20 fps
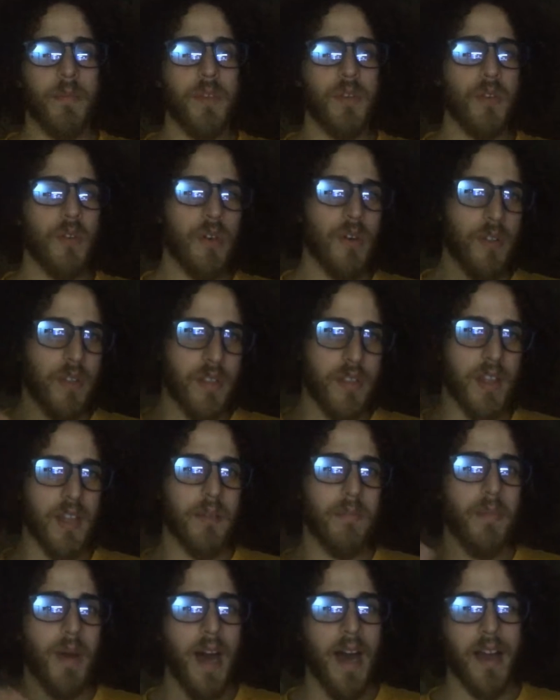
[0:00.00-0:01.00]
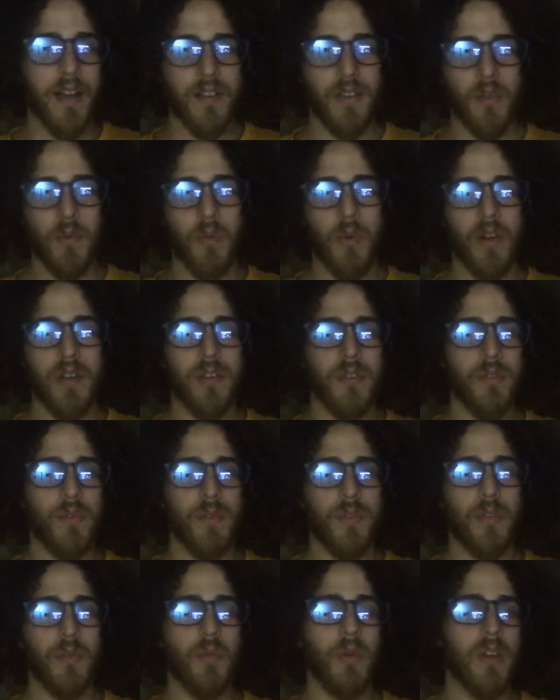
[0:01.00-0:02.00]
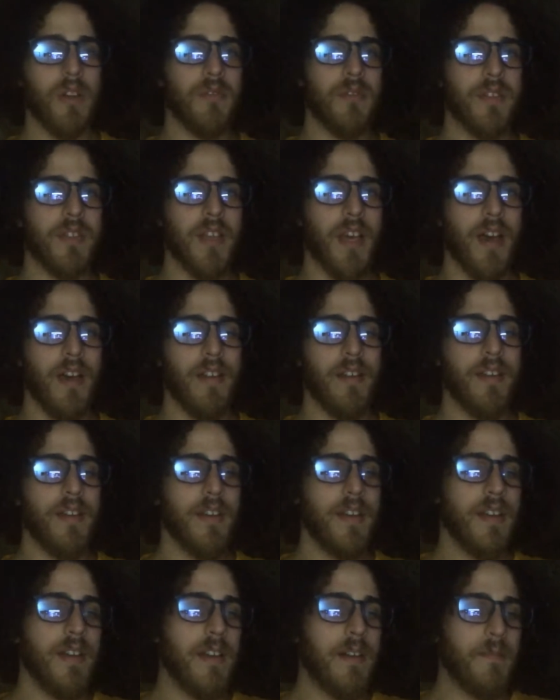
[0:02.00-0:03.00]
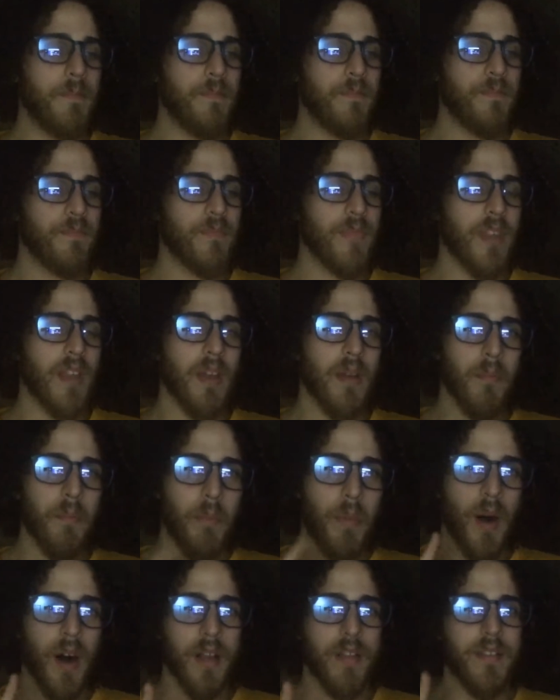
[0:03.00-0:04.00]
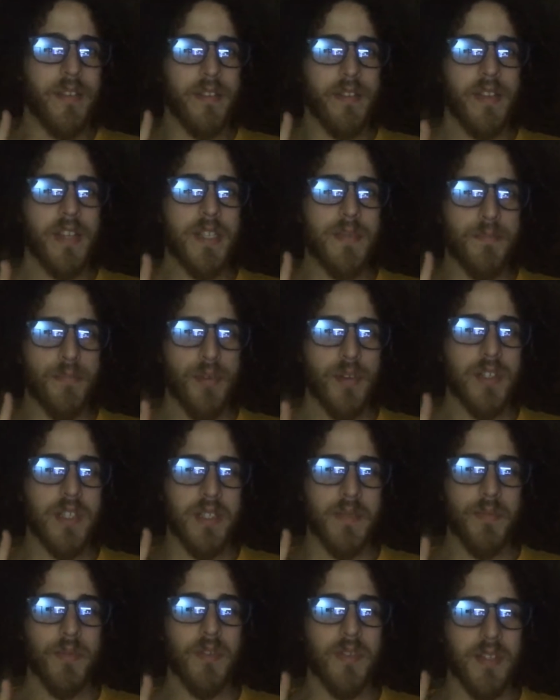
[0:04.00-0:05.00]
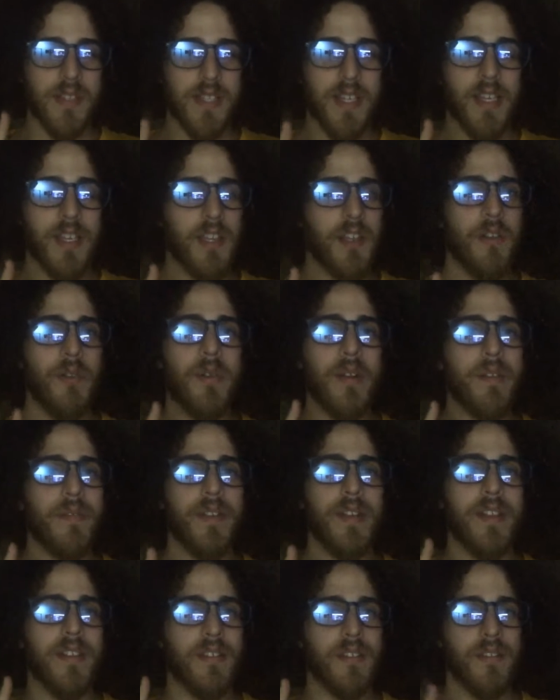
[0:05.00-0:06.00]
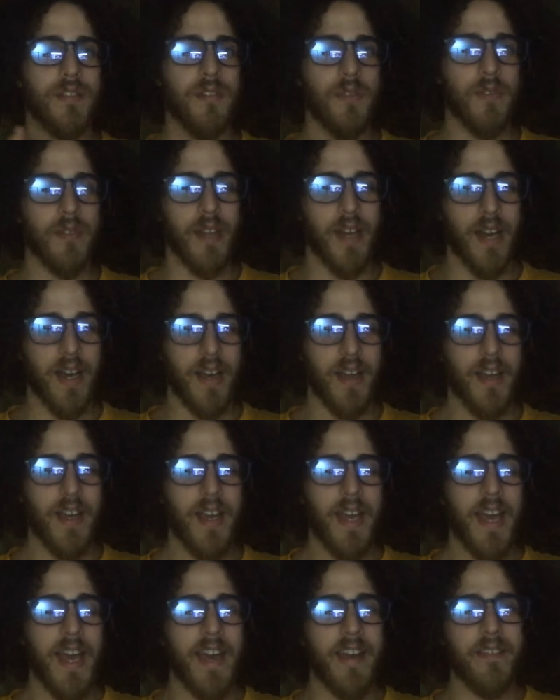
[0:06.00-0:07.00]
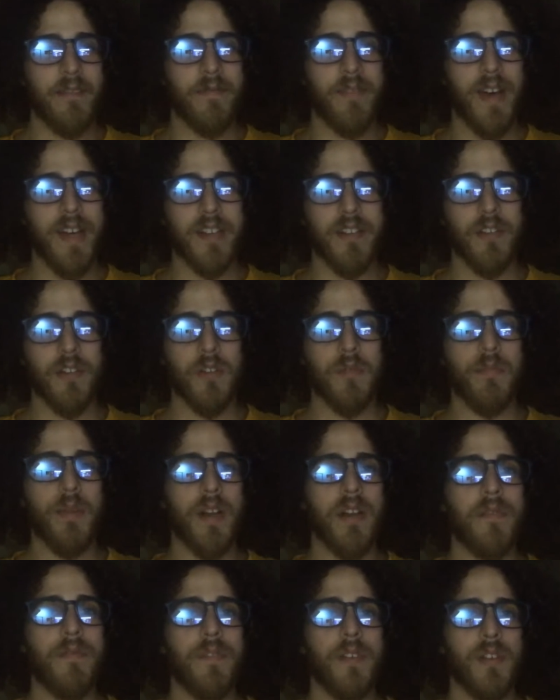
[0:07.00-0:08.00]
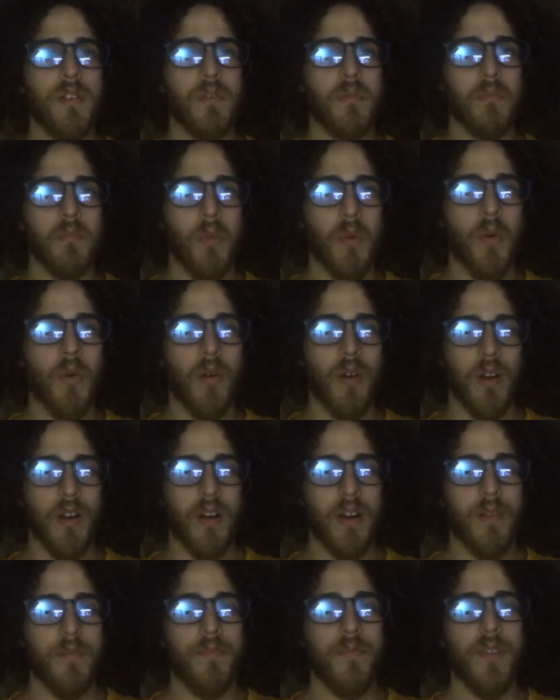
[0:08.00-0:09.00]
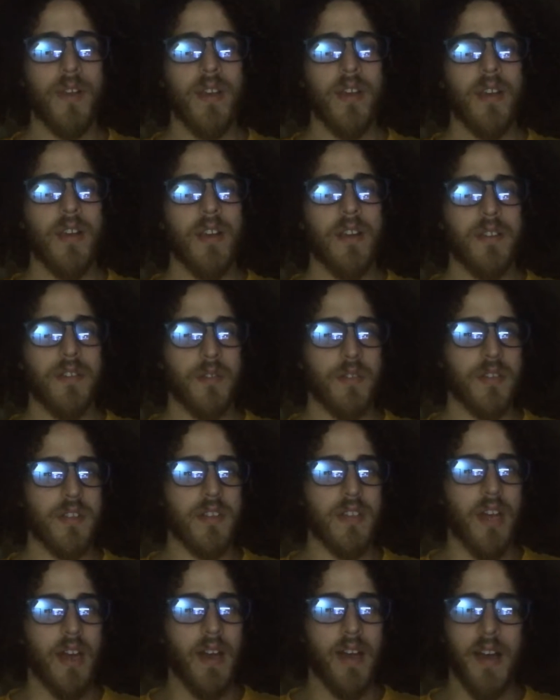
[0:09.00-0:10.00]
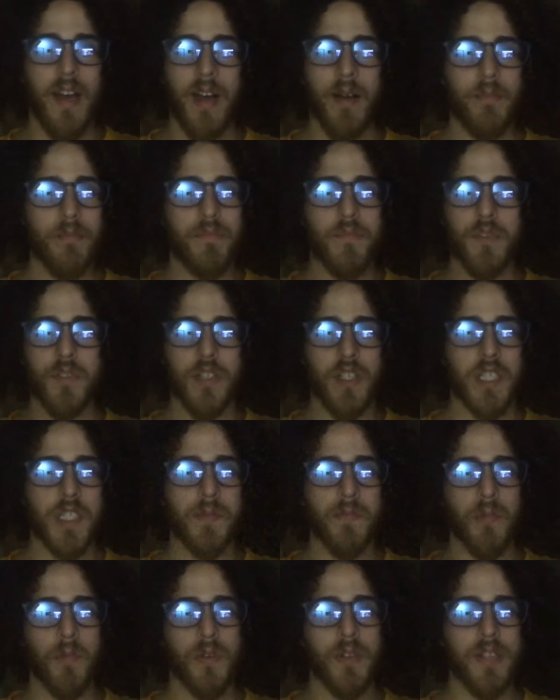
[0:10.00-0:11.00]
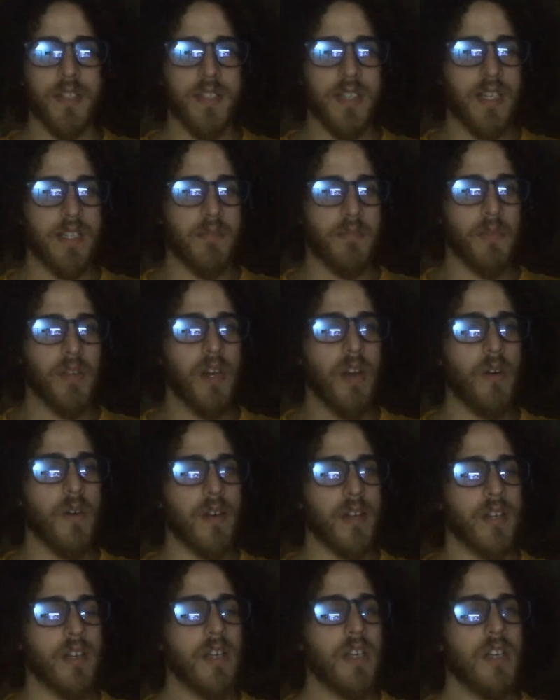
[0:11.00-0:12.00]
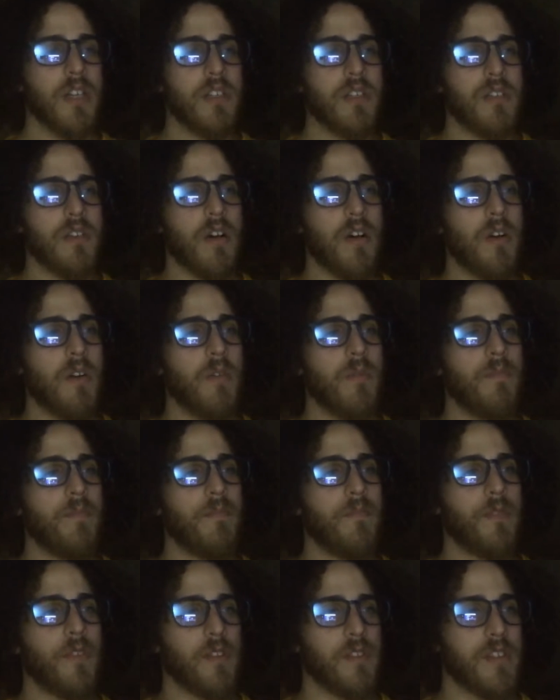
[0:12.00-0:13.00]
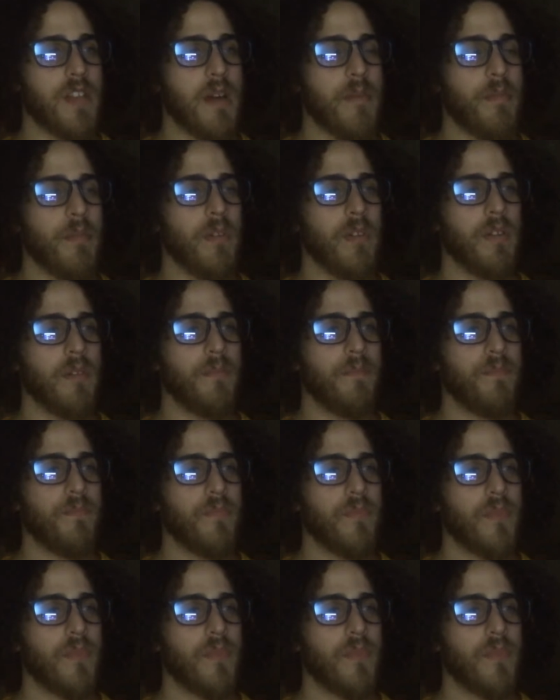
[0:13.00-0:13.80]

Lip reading: you could think back to what you said. But this principle is saying you don't even need to do that, and in fact, it could benefit you more. So this is I'm just exploring this as I'm going. So, for example,